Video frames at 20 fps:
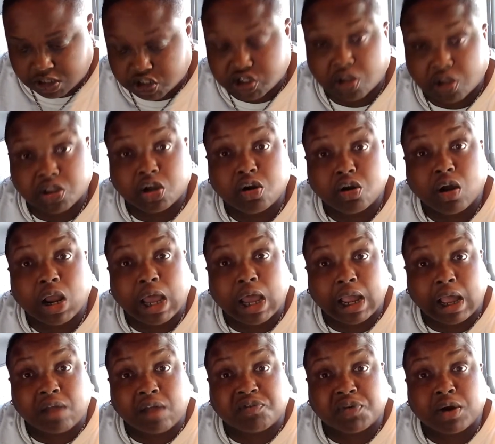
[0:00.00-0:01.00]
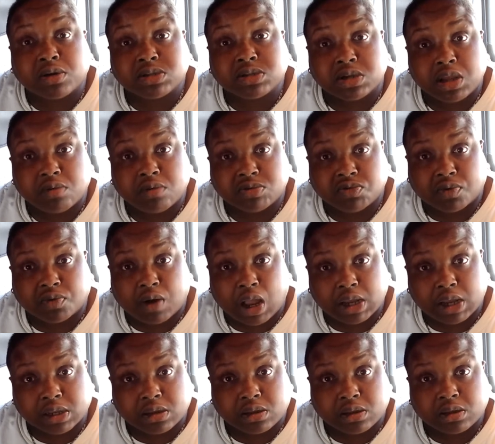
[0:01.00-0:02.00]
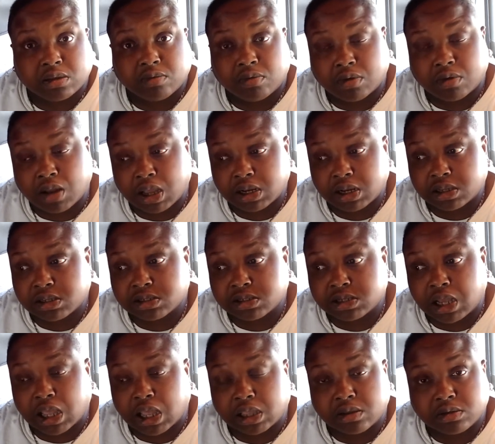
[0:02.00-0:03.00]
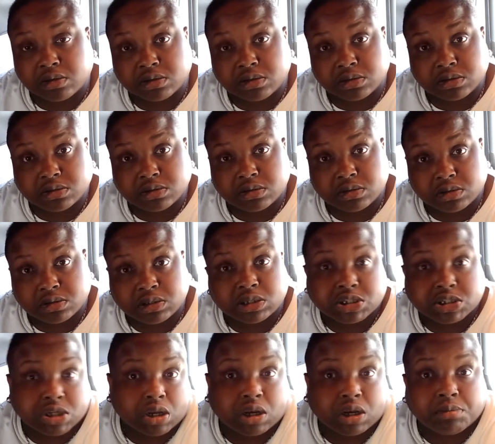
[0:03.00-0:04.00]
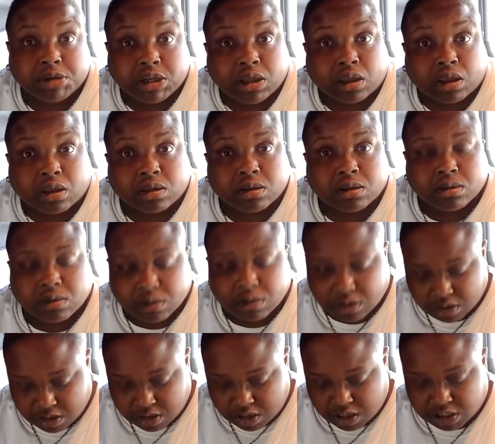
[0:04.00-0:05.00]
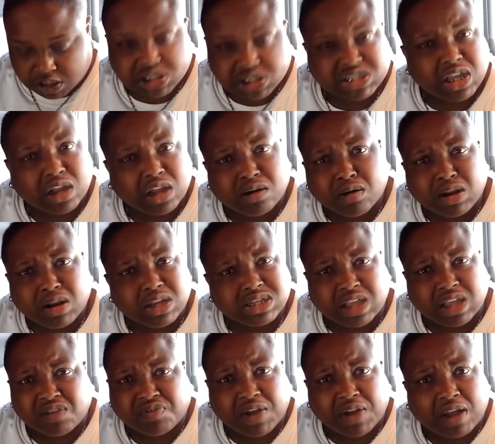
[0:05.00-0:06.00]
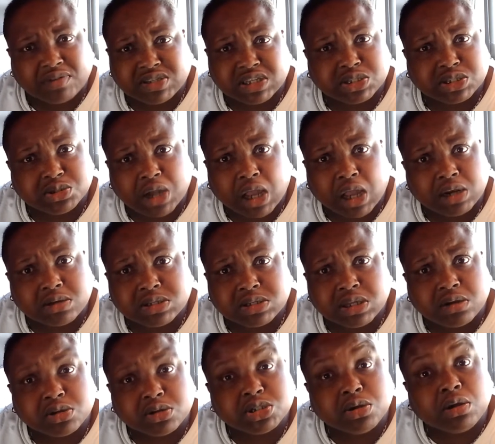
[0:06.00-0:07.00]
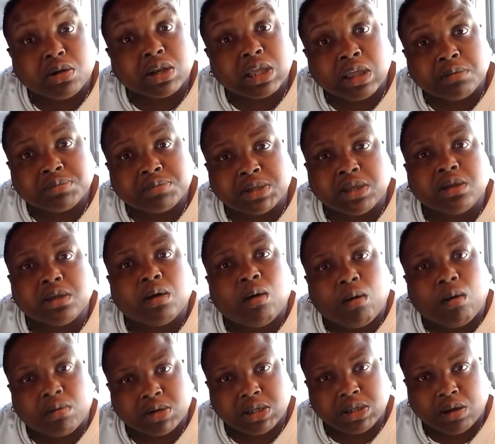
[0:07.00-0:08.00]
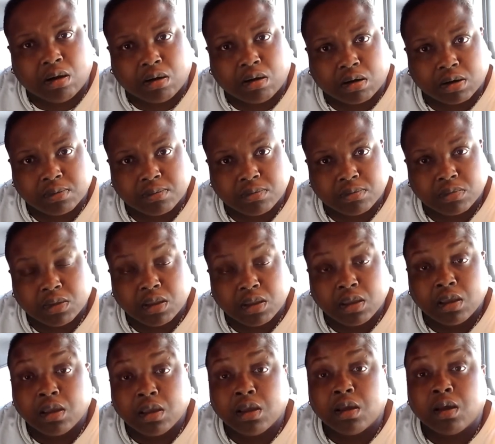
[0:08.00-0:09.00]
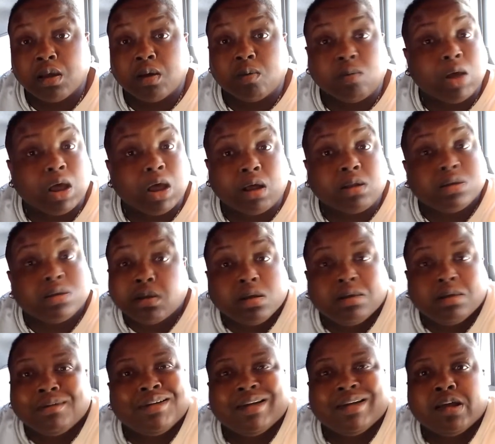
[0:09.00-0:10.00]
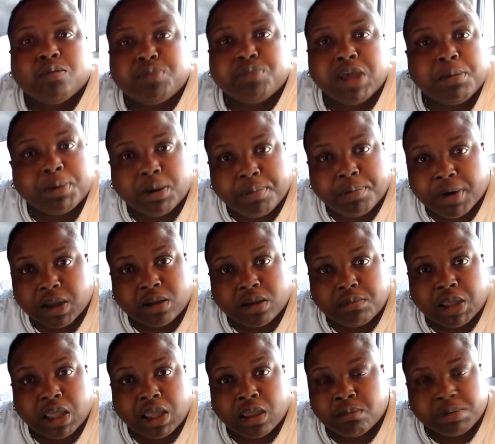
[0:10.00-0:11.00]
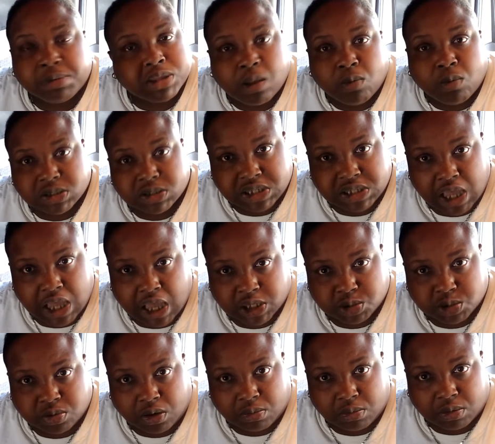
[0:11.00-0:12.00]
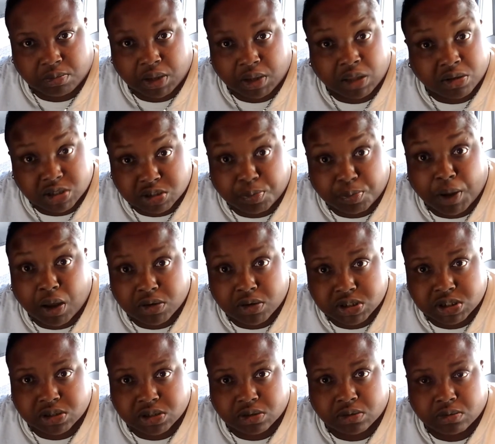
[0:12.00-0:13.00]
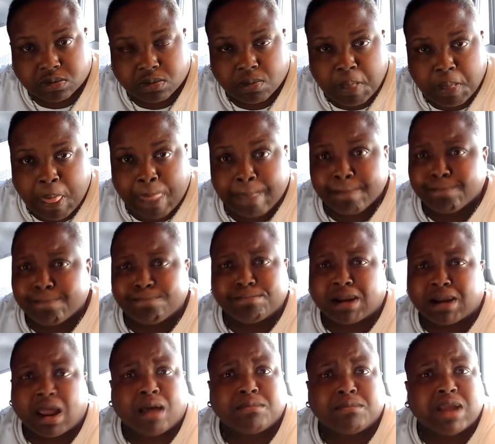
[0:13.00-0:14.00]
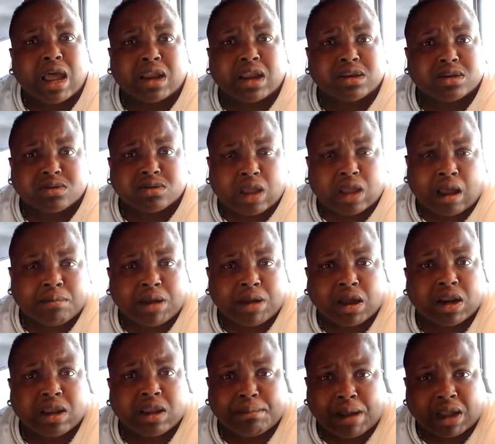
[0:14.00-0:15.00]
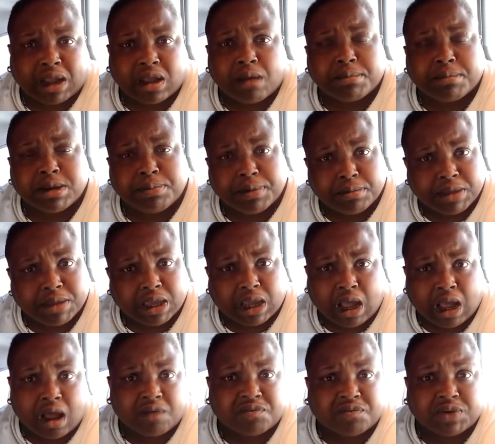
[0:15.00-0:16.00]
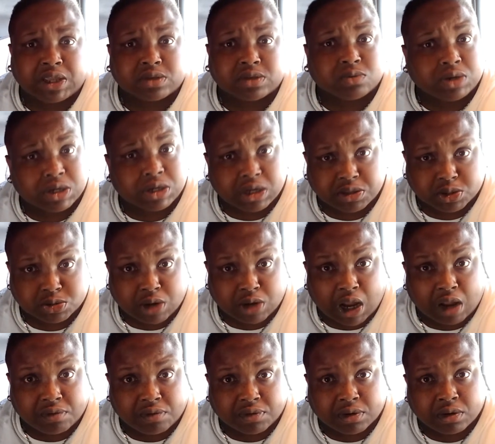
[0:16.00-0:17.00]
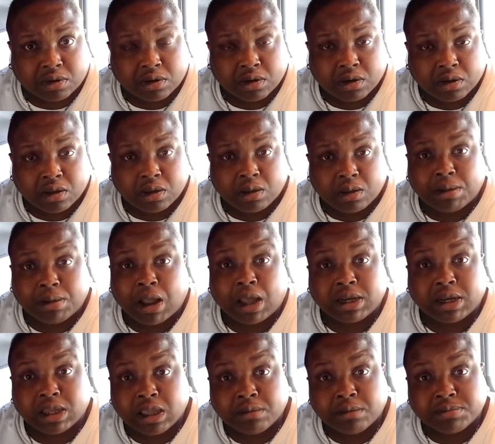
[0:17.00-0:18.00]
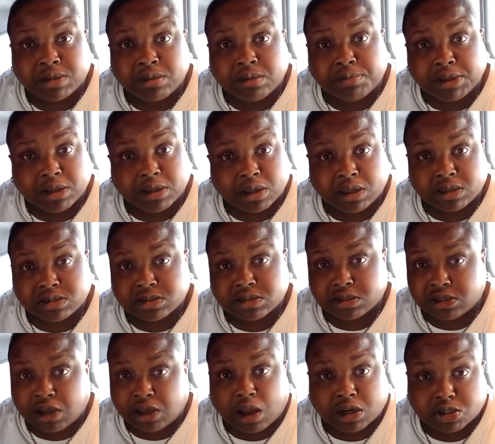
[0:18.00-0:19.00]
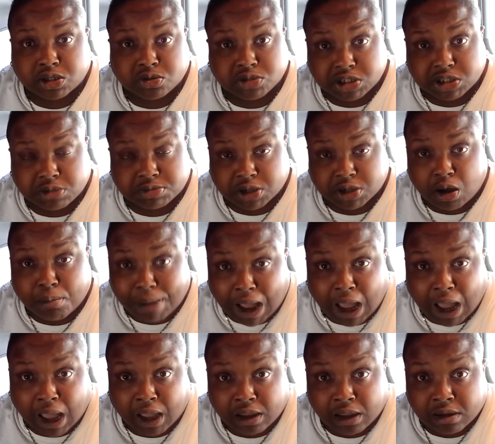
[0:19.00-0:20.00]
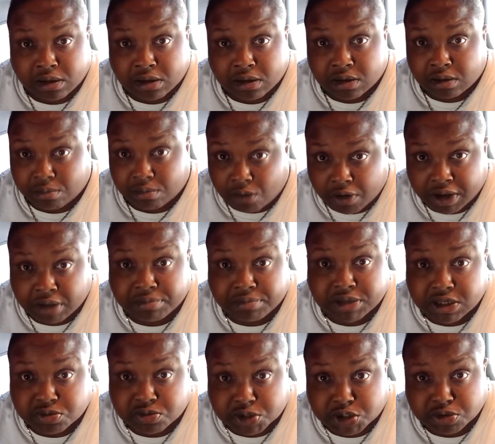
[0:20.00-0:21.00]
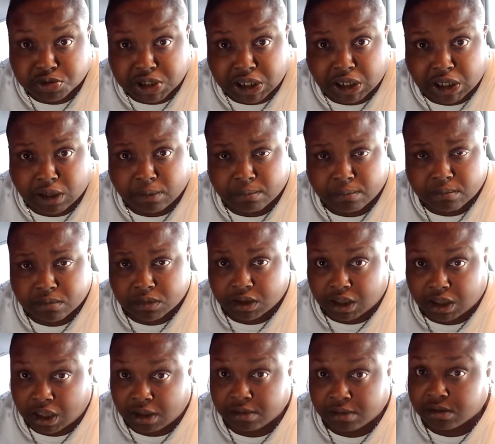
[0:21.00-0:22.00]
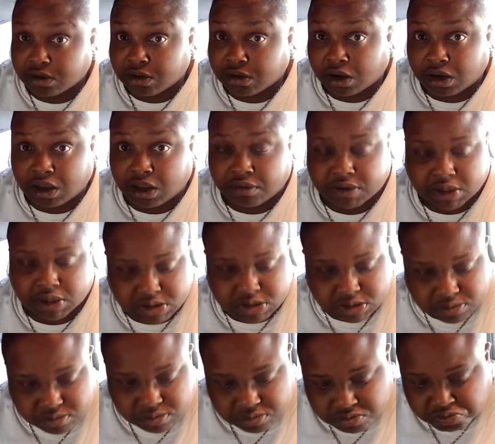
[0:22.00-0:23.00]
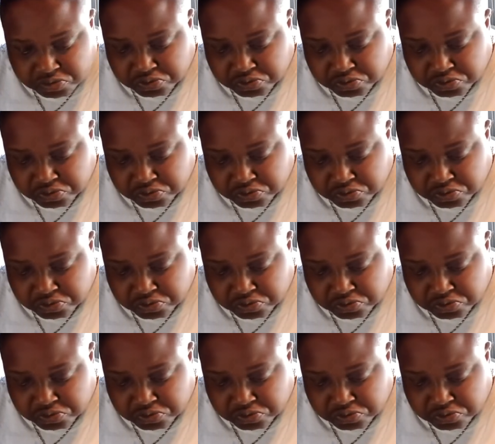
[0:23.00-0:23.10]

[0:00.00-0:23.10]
So the girl I got first, her name was Veronica. Veronica's like, yeah, Shannon, let me look. She's like, girl, there's like five or six trailers here showing empty on the yard. Well, people are bringing them in, but they detach from them, and they're supposed to. But I'm not, I'm not gonna let my company put me in conflict with another driver behind an empty because y'all are too cheap to go buy. More empties what you need. Okay, you're gonna love this.